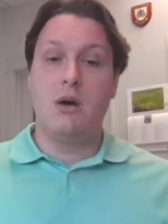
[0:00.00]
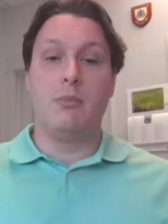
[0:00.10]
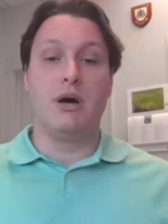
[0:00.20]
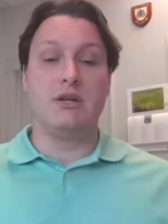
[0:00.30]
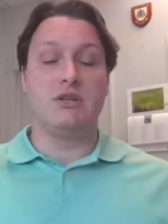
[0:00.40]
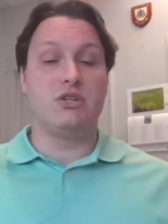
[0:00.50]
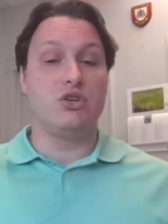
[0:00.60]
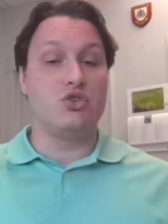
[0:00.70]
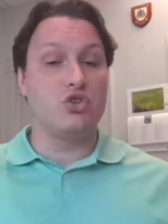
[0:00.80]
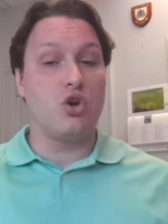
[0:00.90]
But to
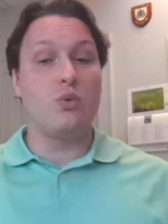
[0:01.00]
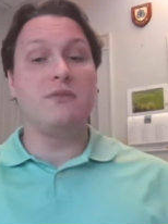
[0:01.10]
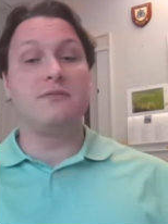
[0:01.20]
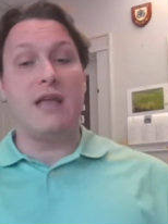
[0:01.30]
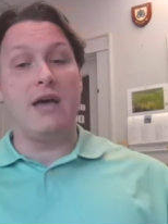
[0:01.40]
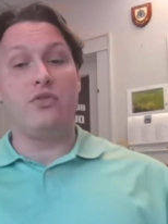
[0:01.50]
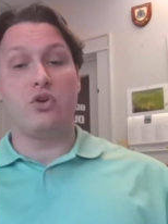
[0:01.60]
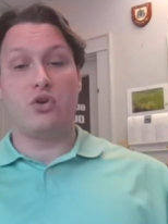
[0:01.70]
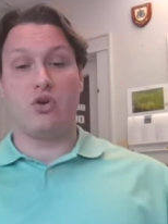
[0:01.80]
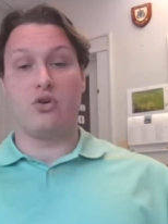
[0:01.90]
ensure we flatten the
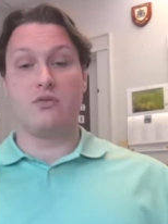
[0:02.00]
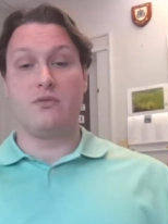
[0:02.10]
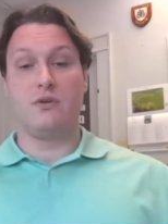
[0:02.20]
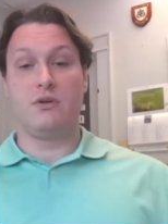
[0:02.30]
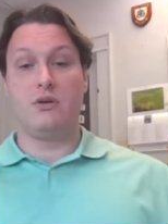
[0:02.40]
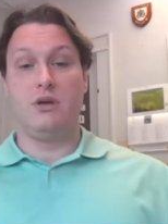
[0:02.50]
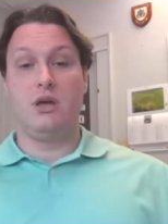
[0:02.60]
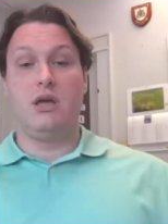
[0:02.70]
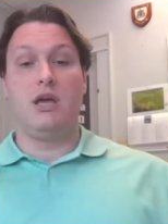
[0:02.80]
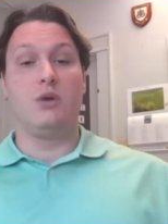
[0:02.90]
curve,
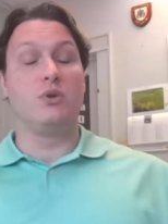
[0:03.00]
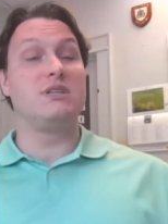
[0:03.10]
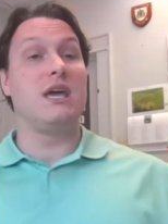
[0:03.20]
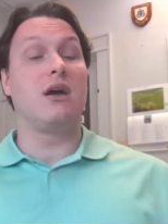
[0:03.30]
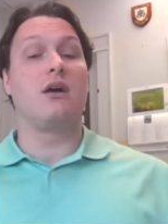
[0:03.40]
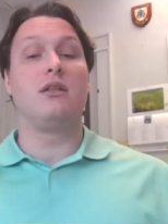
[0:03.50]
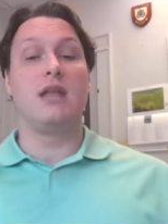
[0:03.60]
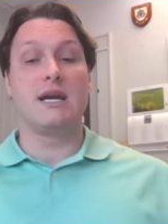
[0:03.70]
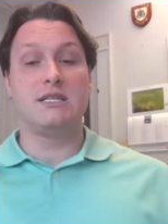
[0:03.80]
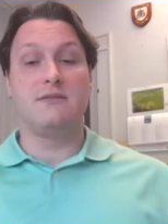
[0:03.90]
it will take a
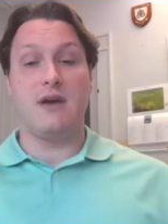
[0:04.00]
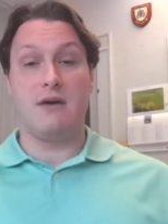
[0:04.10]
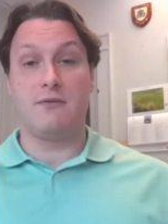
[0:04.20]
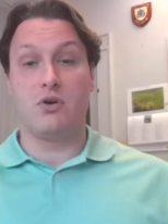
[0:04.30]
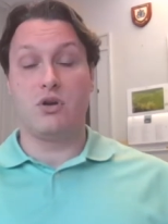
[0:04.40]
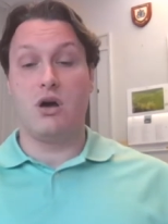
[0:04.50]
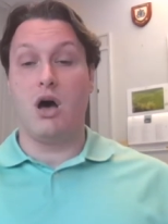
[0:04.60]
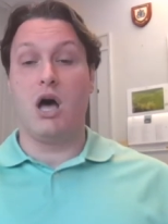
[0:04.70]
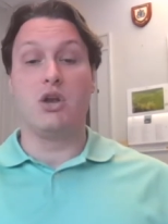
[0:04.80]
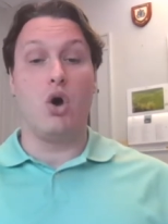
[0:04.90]
collective effort
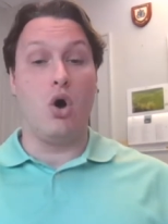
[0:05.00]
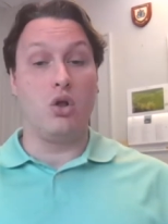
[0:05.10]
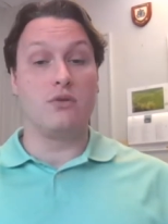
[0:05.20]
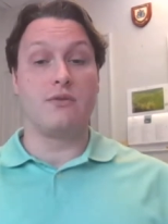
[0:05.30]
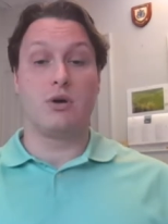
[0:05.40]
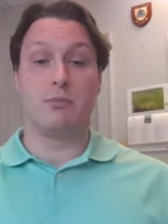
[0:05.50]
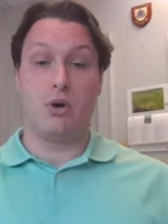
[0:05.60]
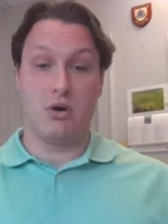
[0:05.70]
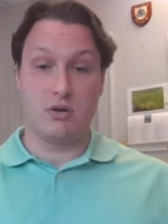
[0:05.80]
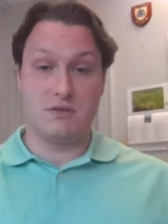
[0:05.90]
on all of our
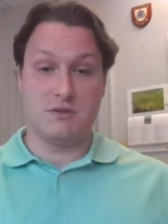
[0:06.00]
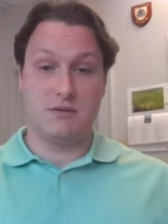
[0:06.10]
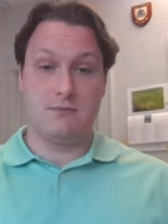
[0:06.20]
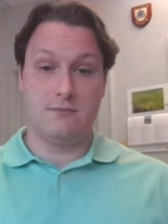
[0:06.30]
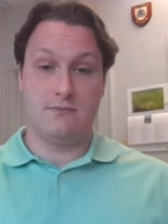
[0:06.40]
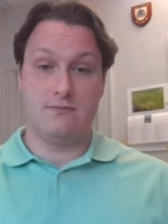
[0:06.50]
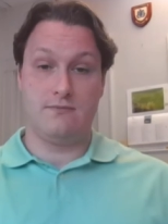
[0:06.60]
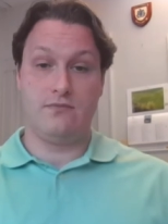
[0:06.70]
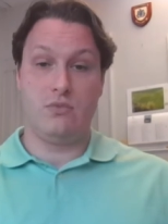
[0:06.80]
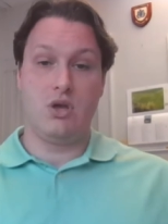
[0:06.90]
parts.
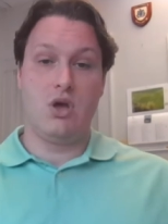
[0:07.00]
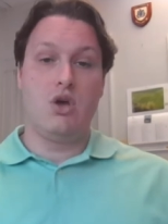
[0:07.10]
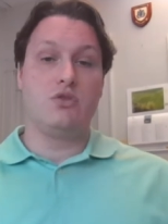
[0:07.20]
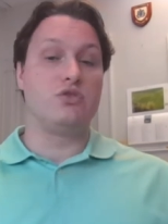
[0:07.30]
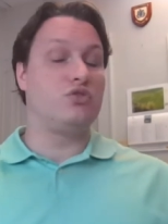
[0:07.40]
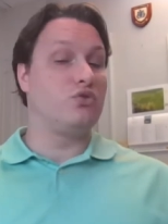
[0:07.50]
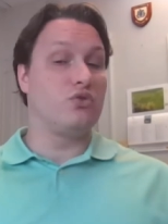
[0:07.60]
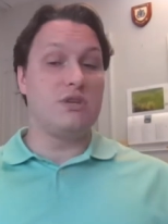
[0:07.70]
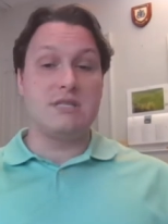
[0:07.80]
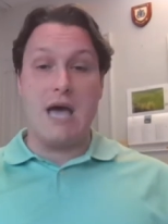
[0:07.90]
The
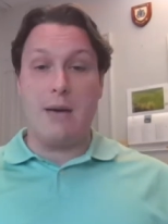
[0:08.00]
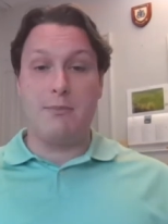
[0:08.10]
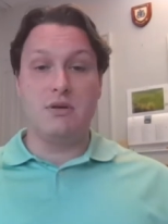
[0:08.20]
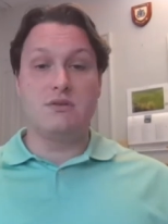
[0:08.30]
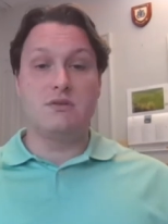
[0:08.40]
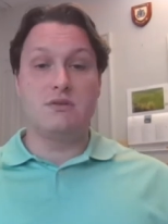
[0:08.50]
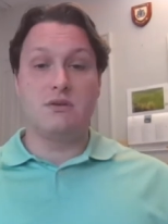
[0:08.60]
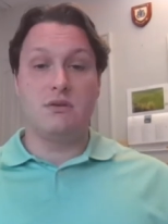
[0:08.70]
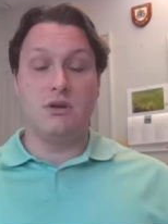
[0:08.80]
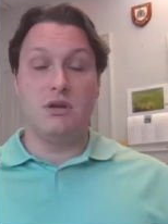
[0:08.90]
sooner this happens
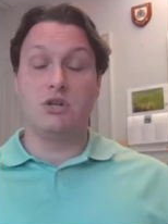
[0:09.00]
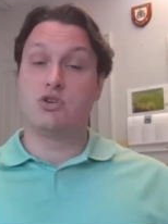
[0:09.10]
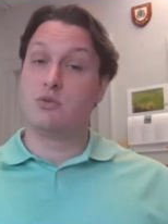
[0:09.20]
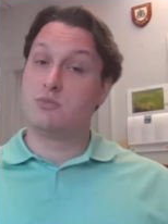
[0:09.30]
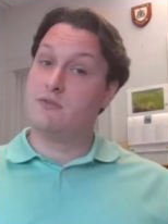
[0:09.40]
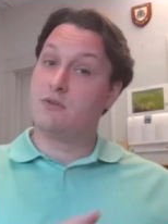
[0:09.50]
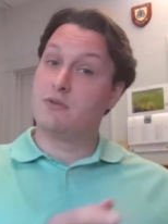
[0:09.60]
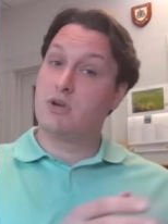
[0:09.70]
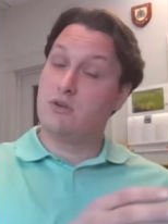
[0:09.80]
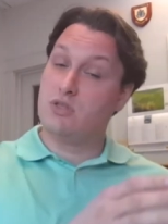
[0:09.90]
in terms of the,
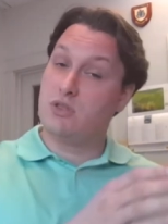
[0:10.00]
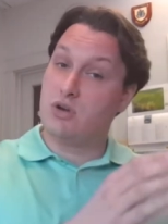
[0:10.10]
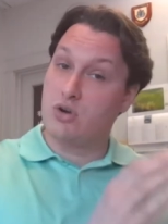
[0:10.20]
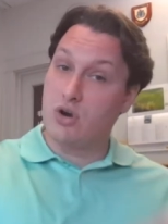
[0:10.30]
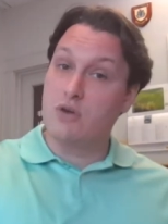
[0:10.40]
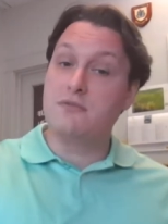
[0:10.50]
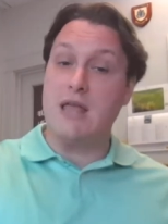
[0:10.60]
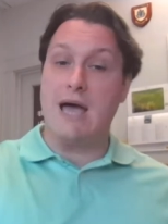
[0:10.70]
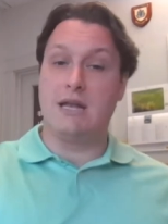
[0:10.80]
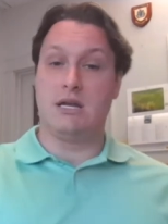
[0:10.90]
the curve
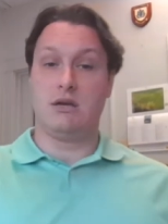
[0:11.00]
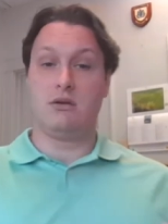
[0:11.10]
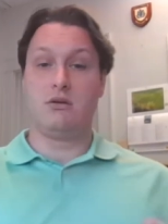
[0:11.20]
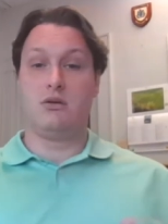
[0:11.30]
flattening,